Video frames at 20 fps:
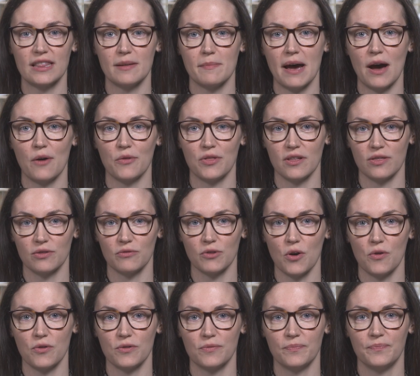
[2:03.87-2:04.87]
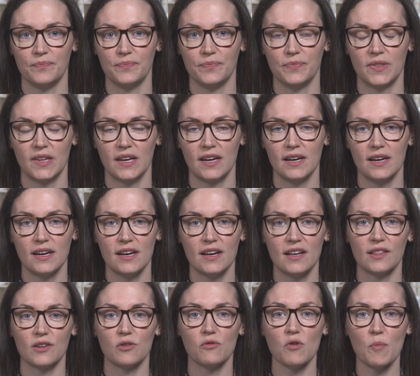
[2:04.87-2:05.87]
in the mouth and throat.
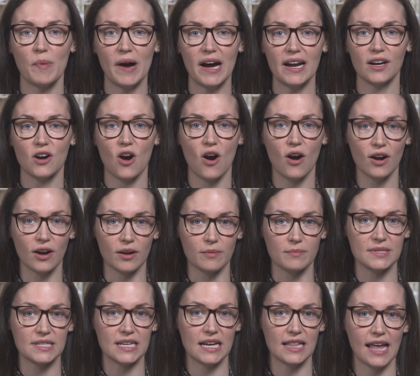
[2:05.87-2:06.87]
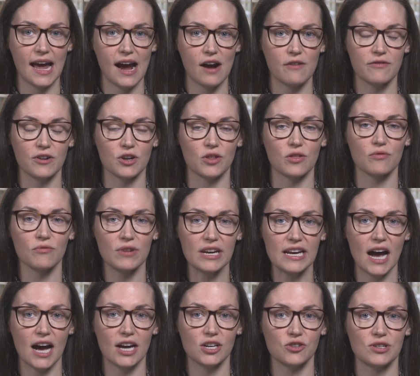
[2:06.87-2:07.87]
The robotic arms allow for
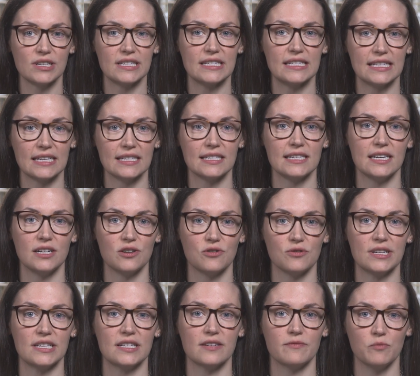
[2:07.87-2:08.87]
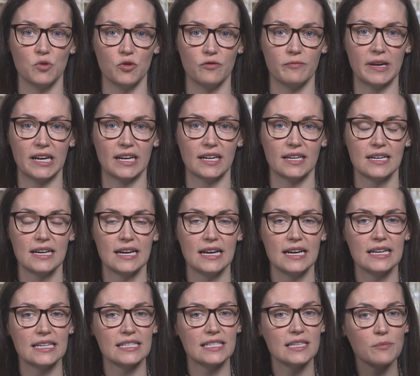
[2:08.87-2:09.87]
three hundred sixty degrees of movement,
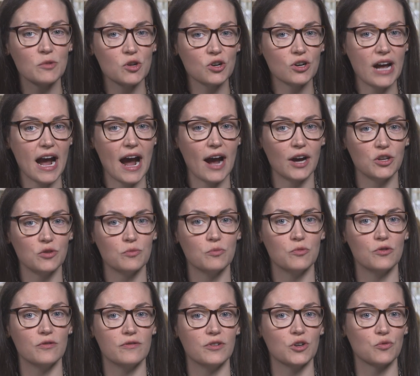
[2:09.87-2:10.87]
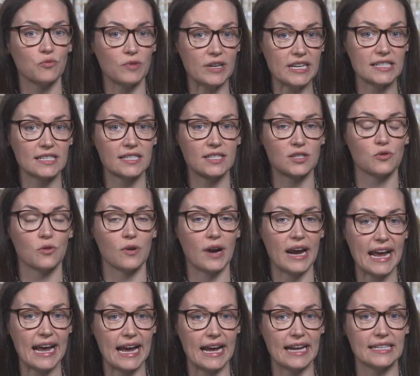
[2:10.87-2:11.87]
similar to how you move your wrists or
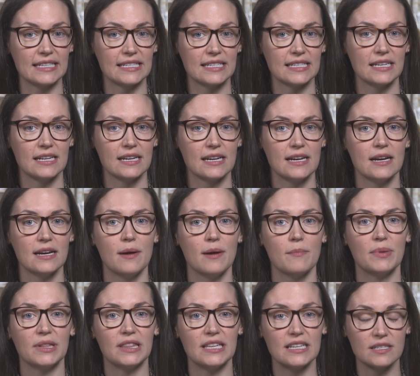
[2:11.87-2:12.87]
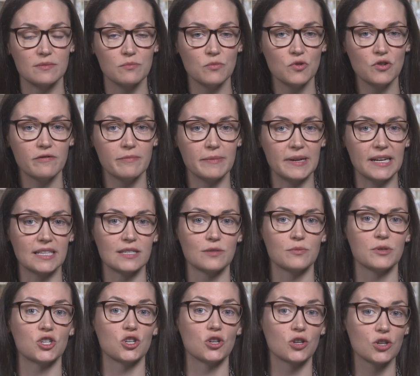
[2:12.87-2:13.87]
hands. But these movements,
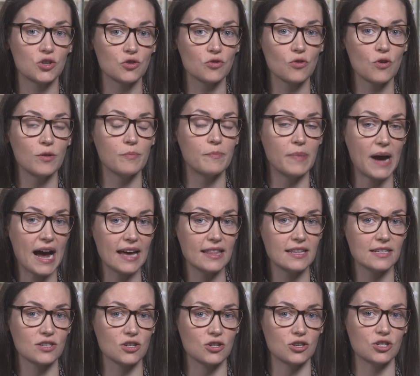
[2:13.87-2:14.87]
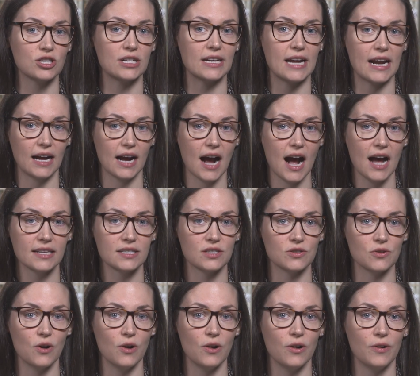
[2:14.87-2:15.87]
which are controlled by the surgeon at a
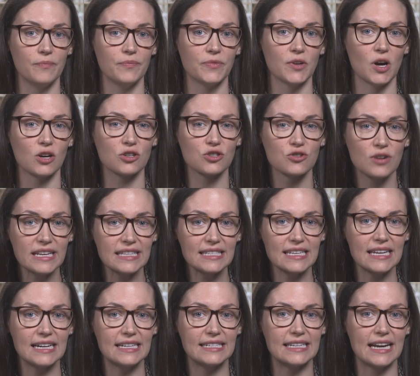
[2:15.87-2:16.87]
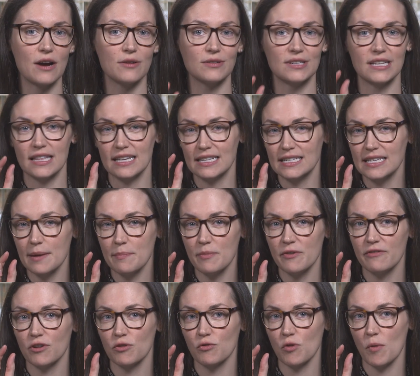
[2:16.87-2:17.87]
console, are translated down to the tip
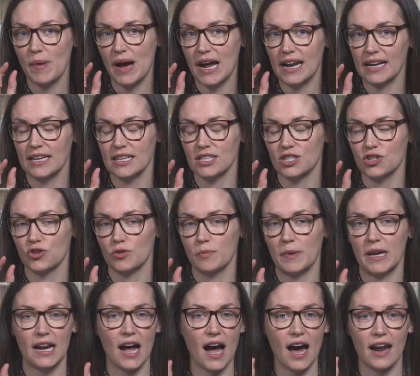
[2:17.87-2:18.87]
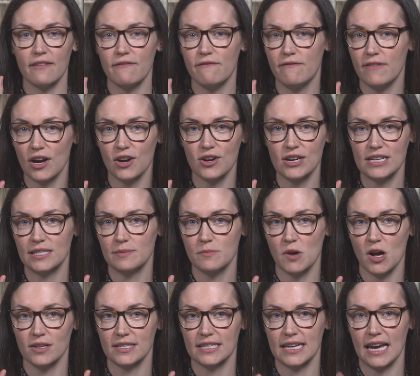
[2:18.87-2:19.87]
of a robotic instrument on a very
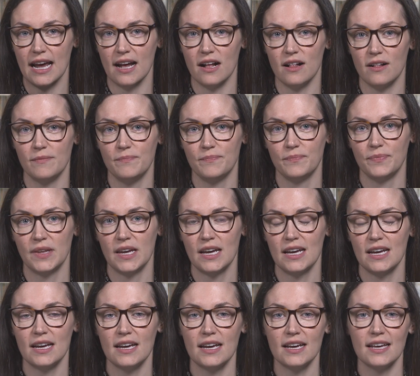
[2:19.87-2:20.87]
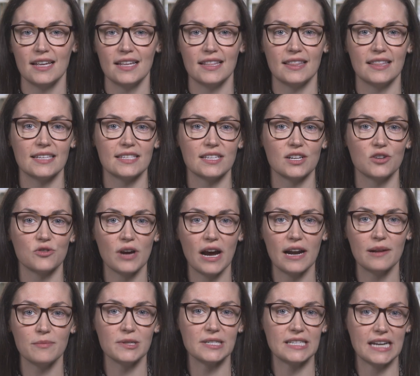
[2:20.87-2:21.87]
small scale. This
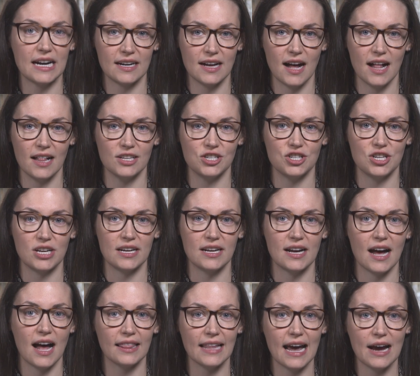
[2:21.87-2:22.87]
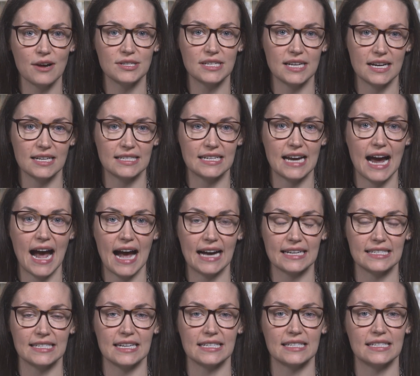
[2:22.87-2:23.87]
incredible technology allows us to
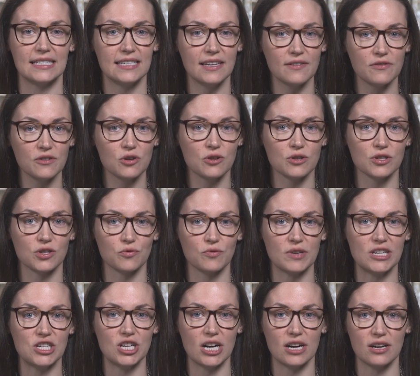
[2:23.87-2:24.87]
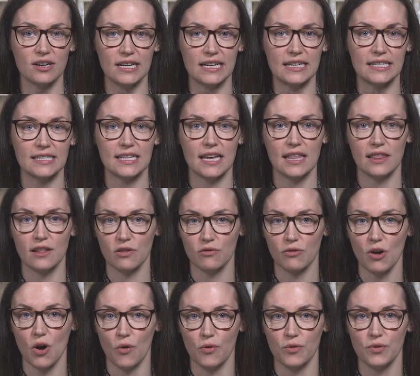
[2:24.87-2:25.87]
access difficult-to-reach areas in the
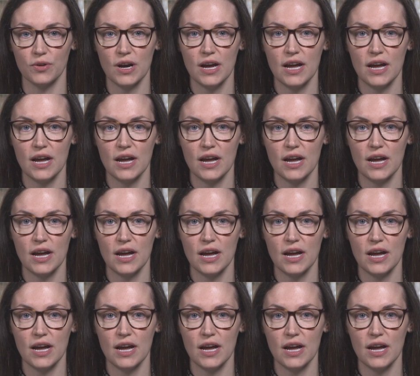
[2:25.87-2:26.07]
throat,